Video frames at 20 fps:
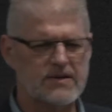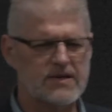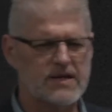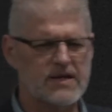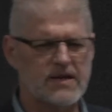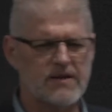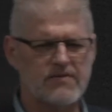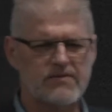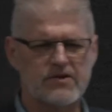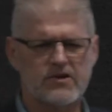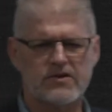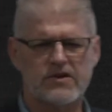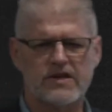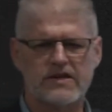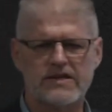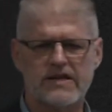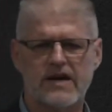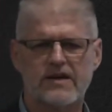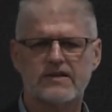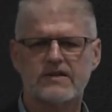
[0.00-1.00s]
care if you're the
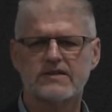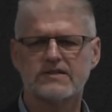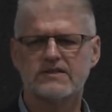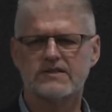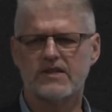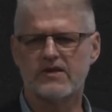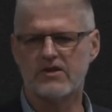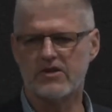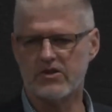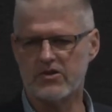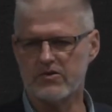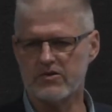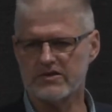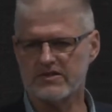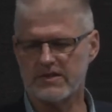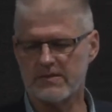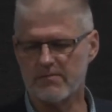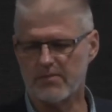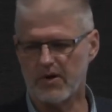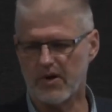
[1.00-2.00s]
youngest and the
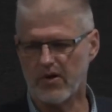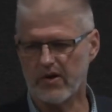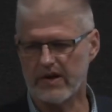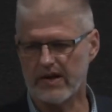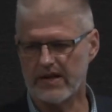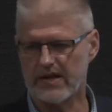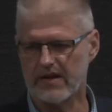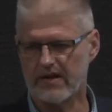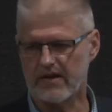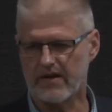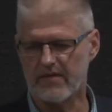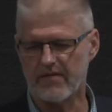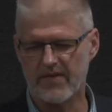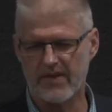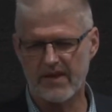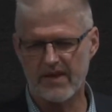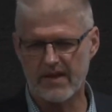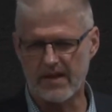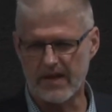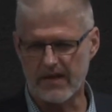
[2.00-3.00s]
newest employee here.
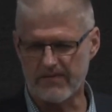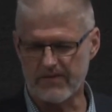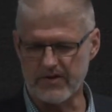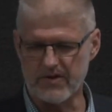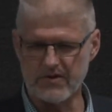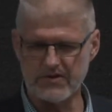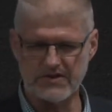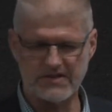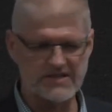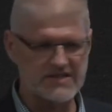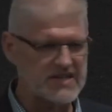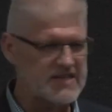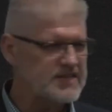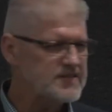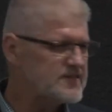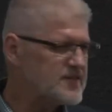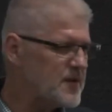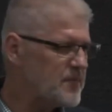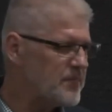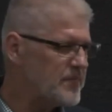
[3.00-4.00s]
If you see
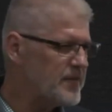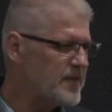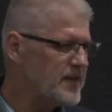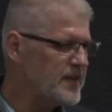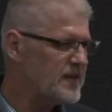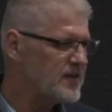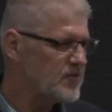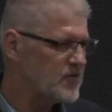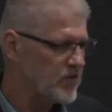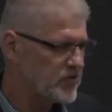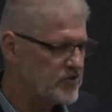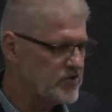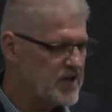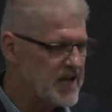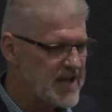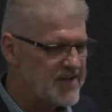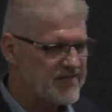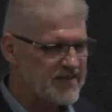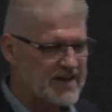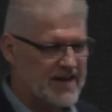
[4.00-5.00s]
something or you
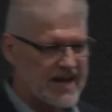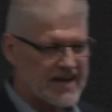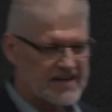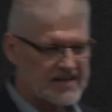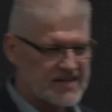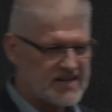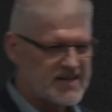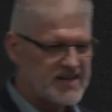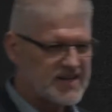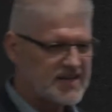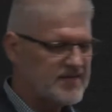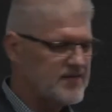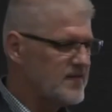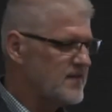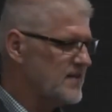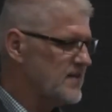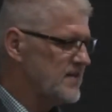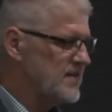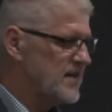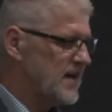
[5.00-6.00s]
have an idea,
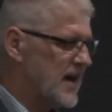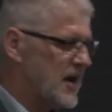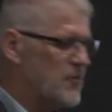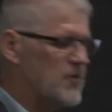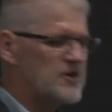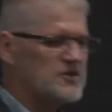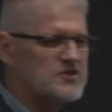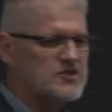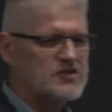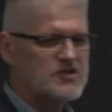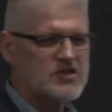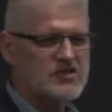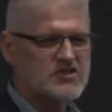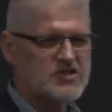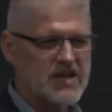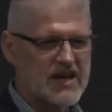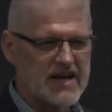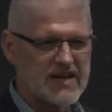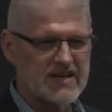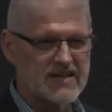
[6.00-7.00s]
I want you to
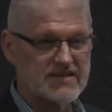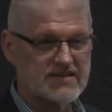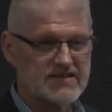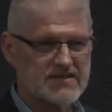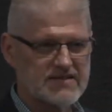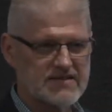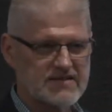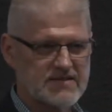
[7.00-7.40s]
tell us.